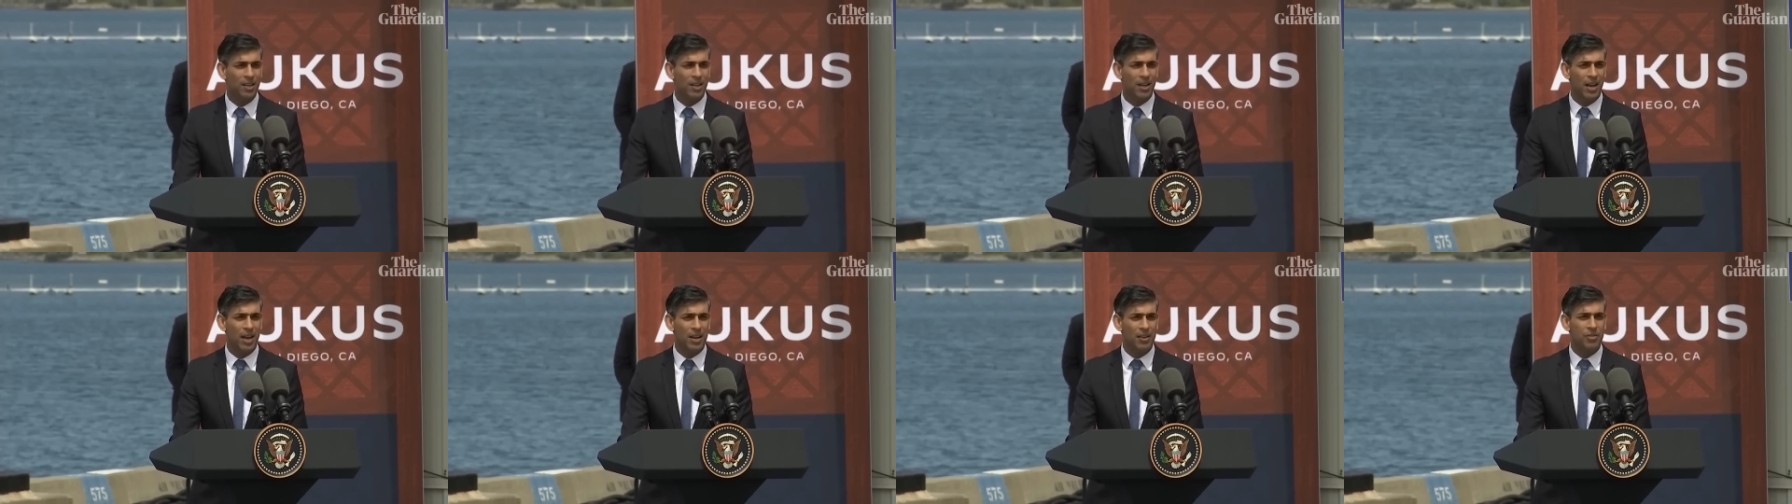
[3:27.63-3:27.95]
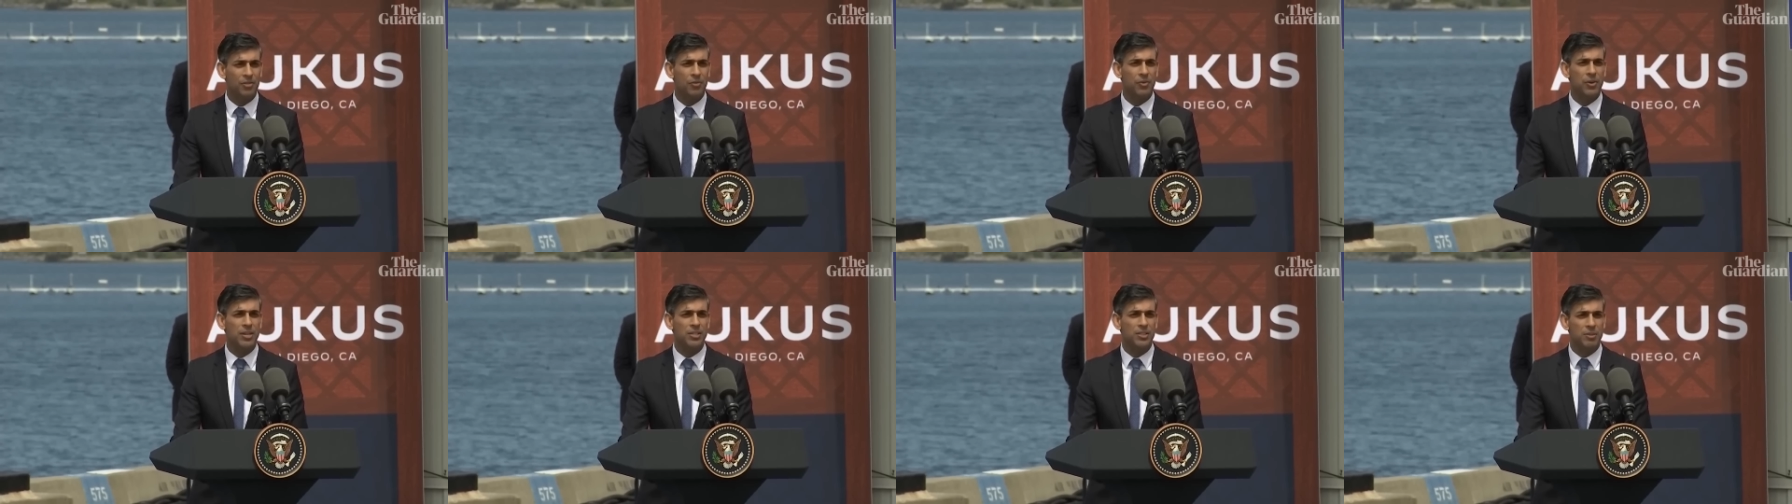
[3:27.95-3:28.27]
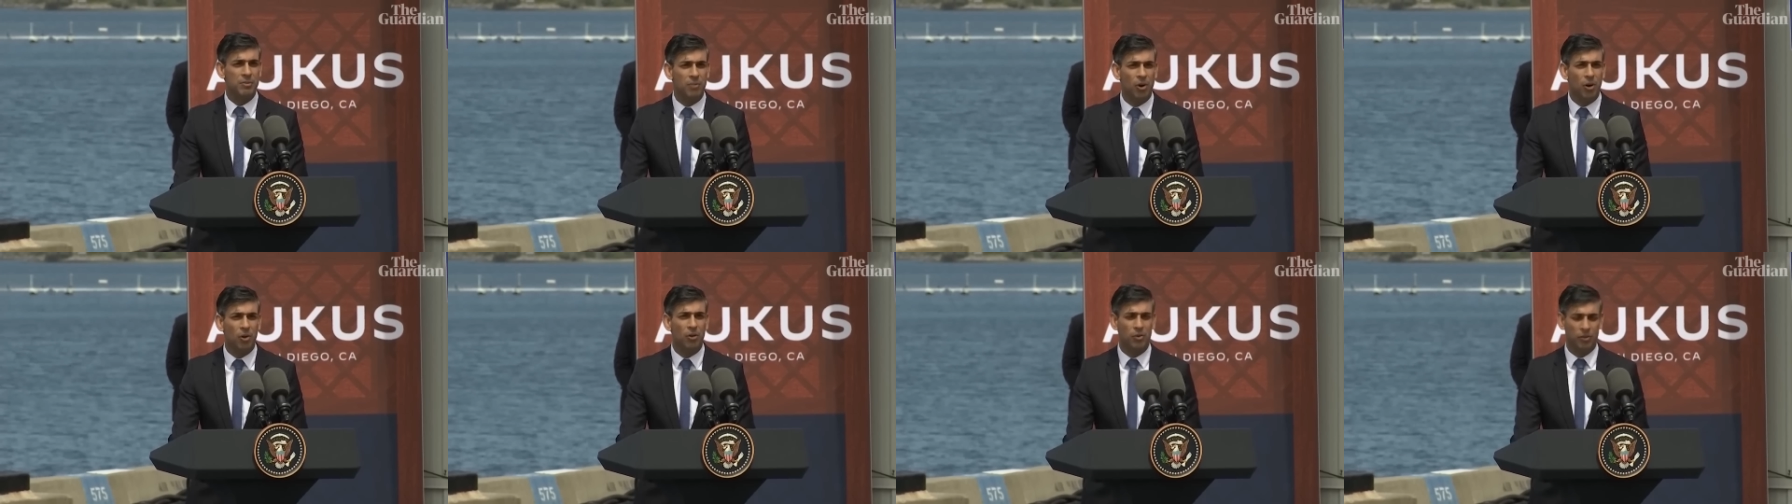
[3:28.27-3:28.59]
And 3
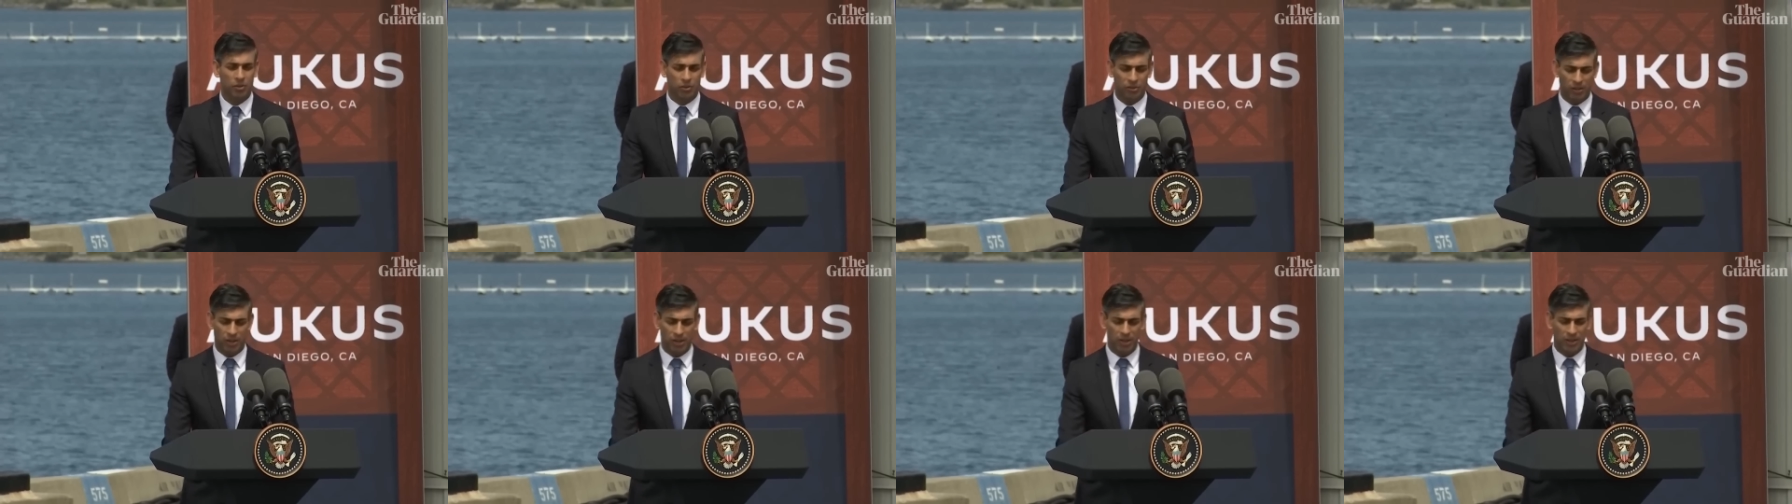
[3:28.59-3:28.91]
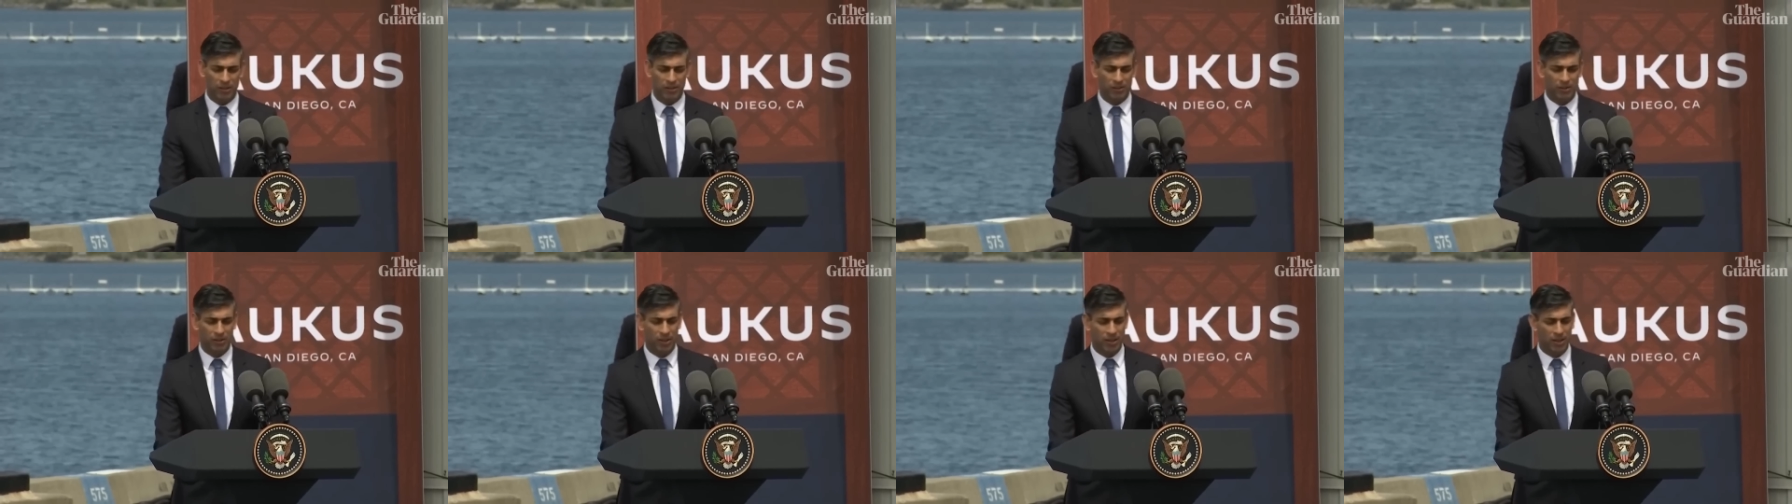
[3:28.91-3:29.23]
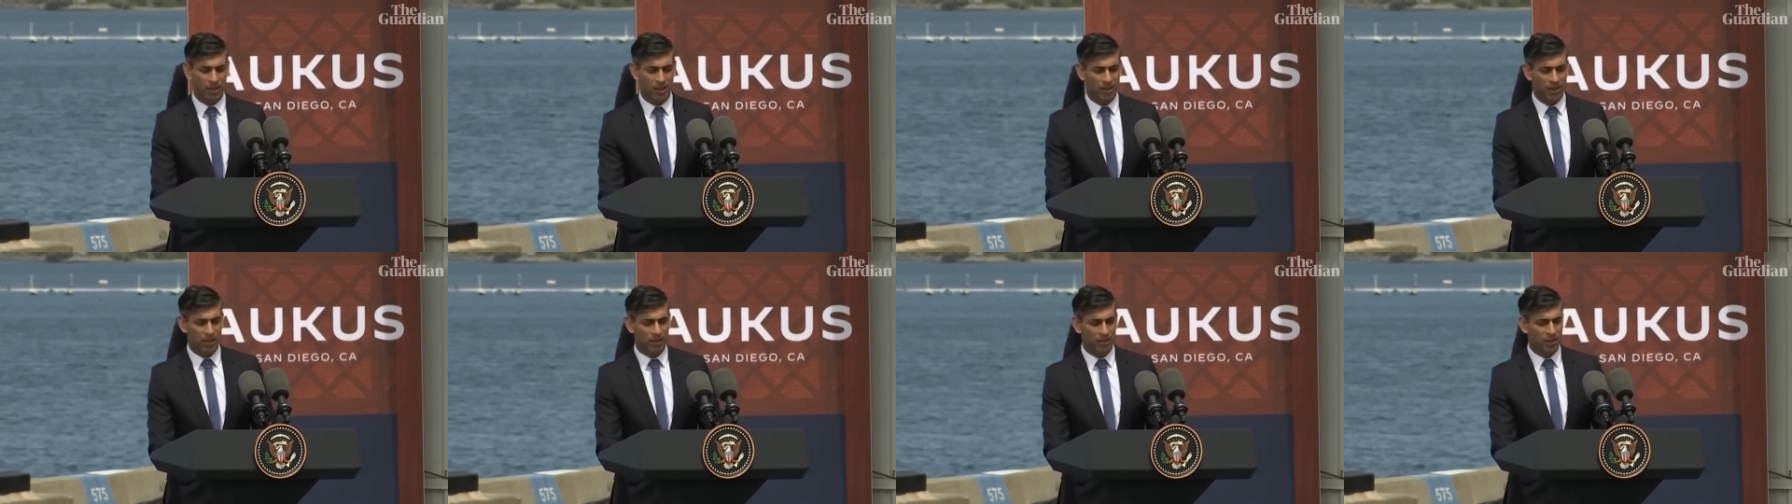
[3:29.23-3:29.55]
democracies
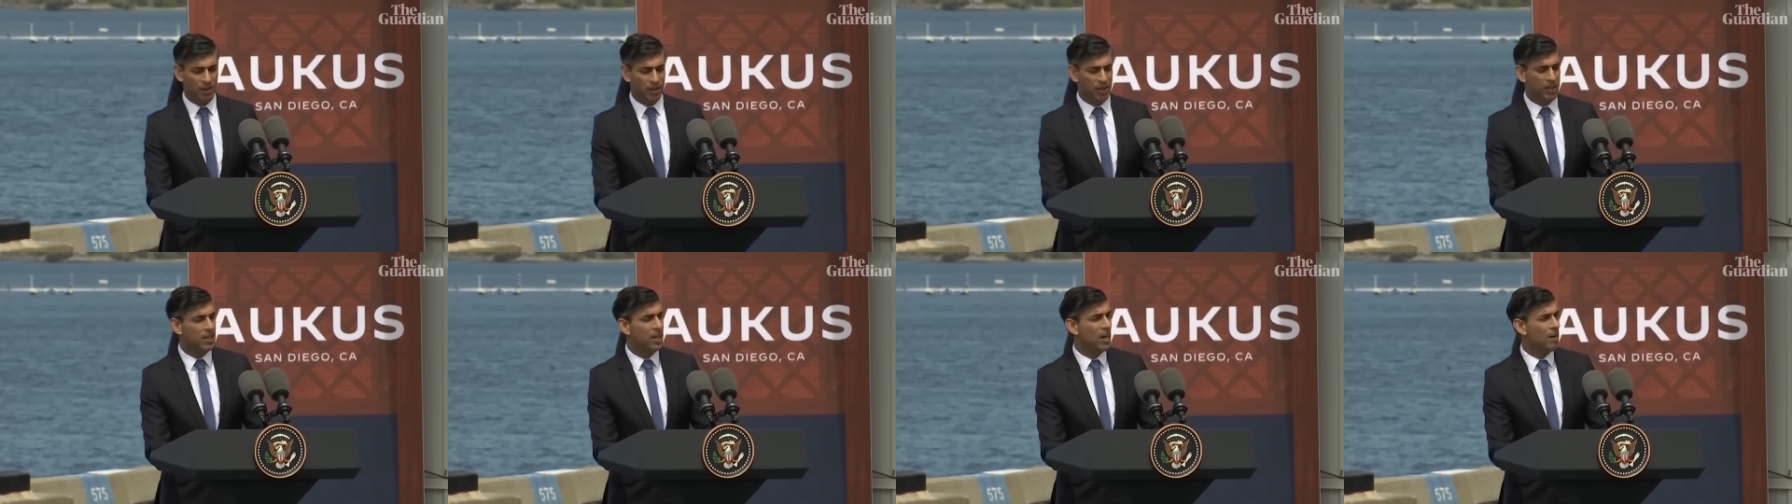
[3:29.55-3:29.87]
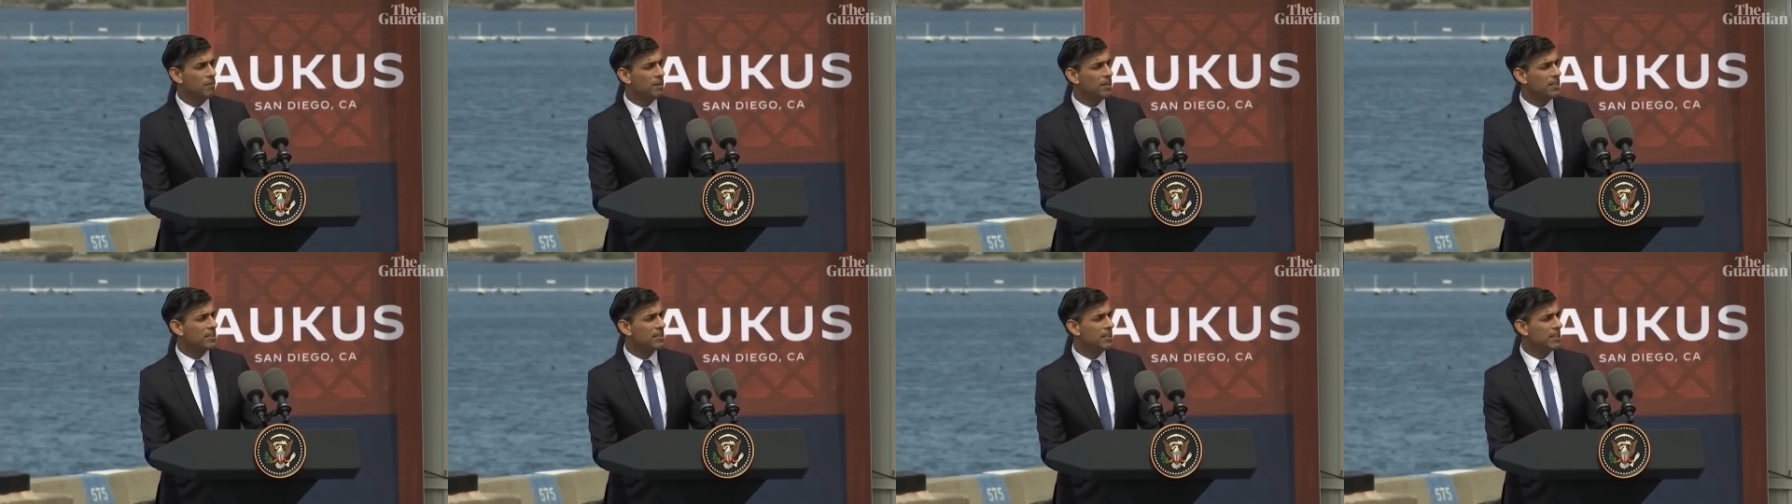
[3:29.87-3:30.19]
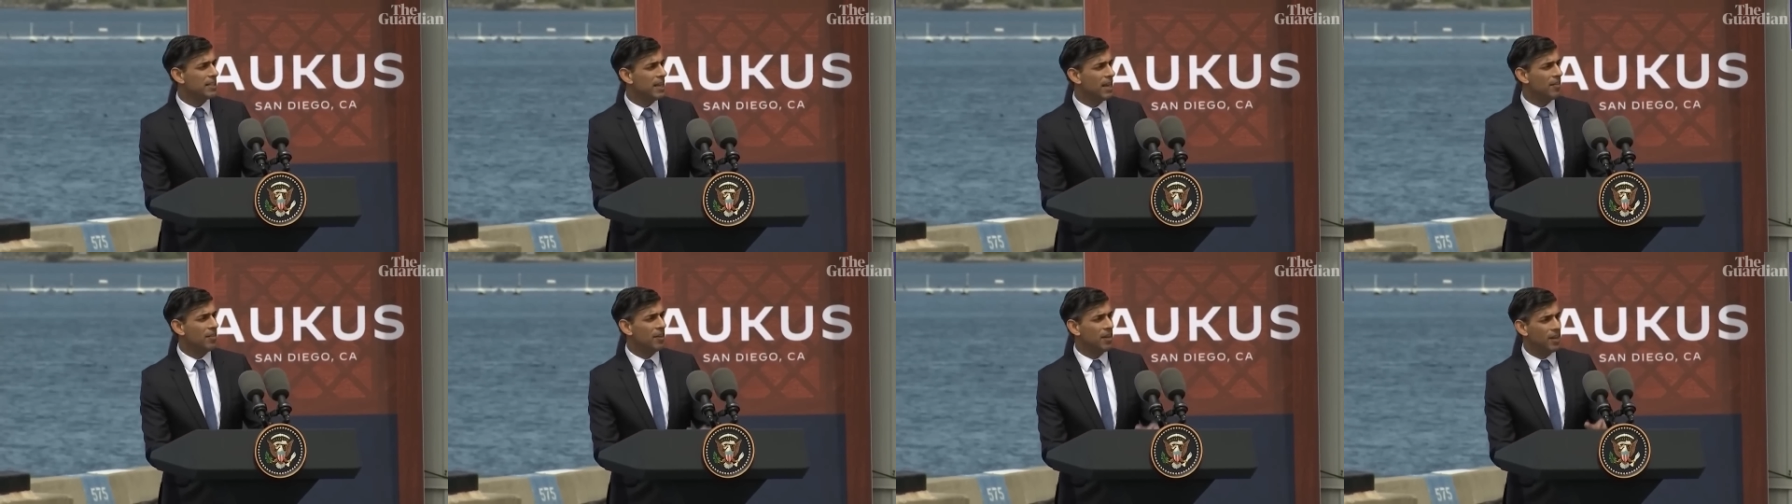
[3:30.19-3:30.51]
that are coming
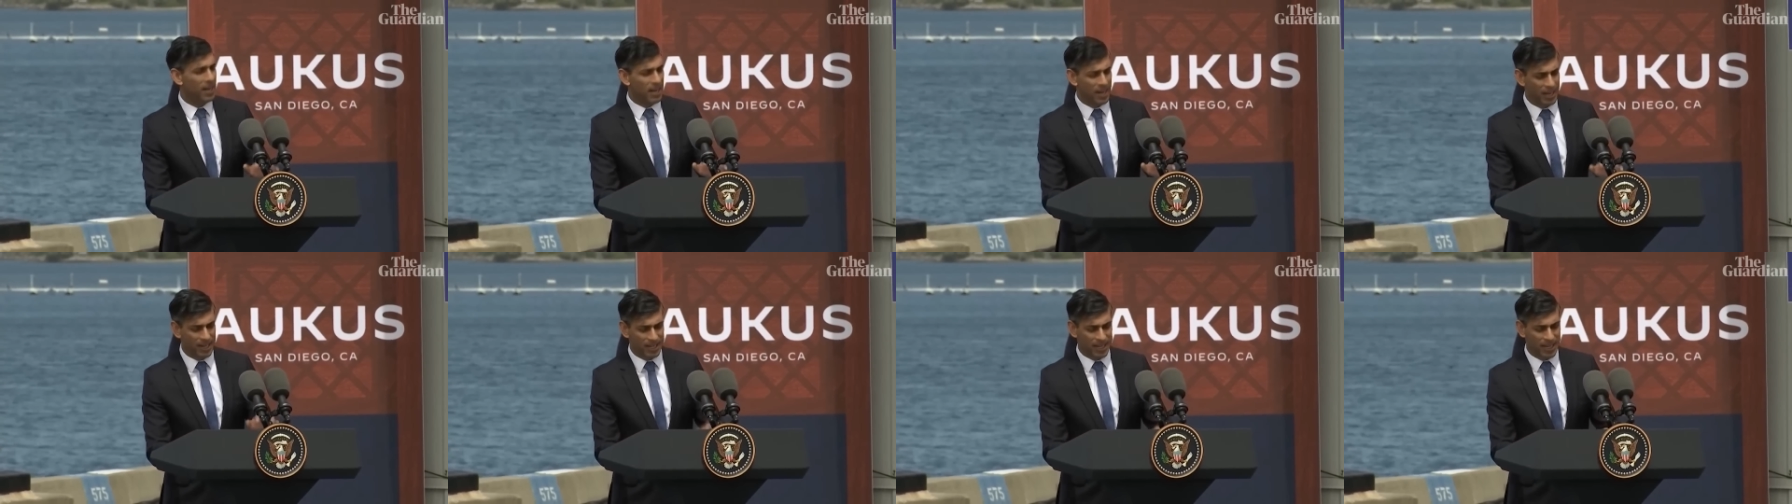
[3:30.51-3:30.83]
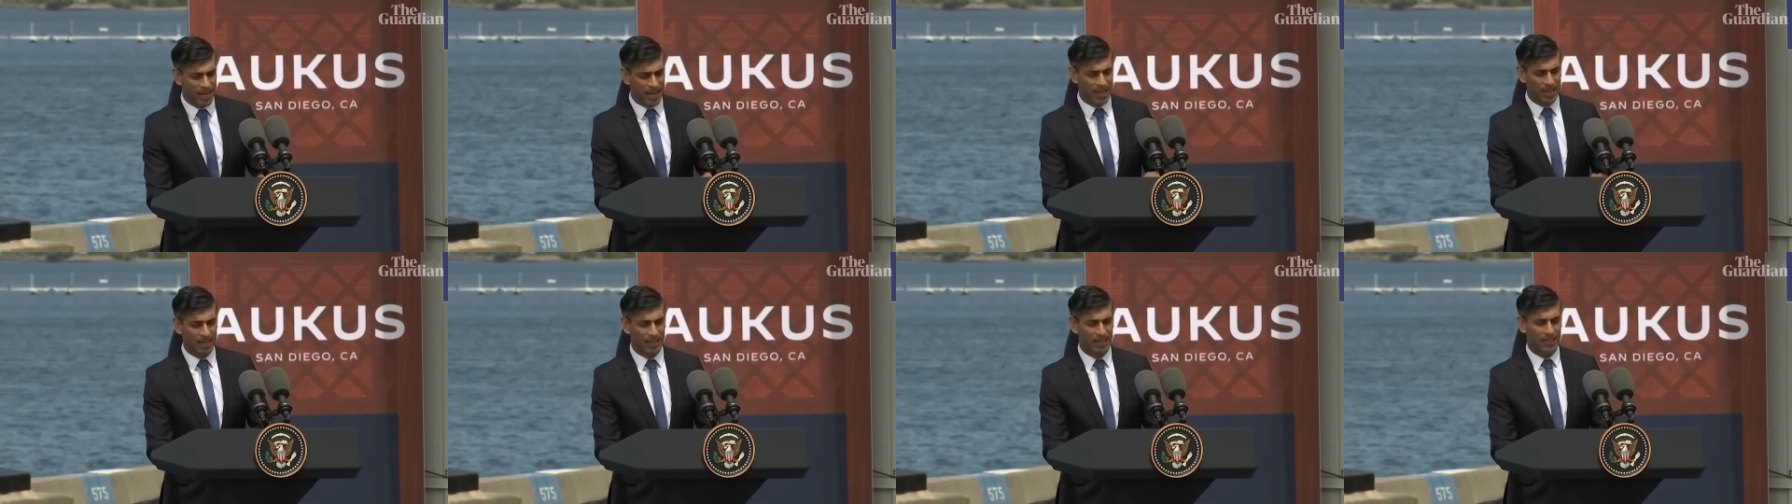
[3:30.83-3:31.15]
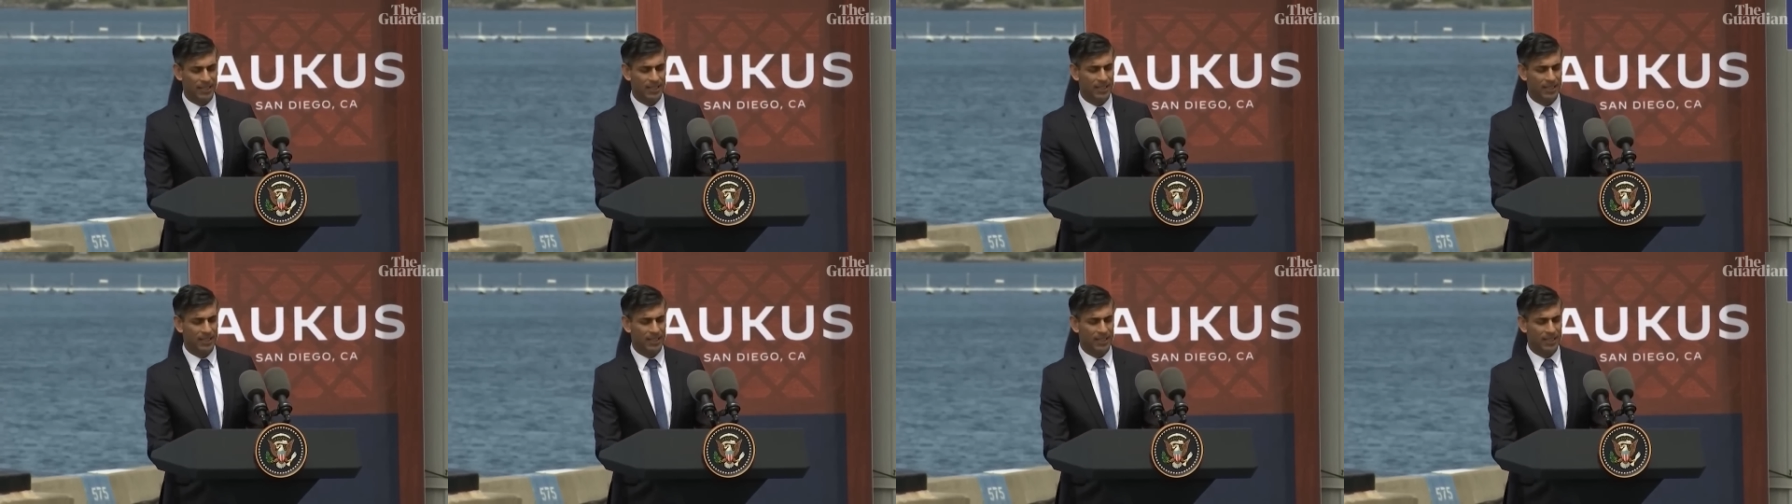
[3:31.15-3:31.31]
together again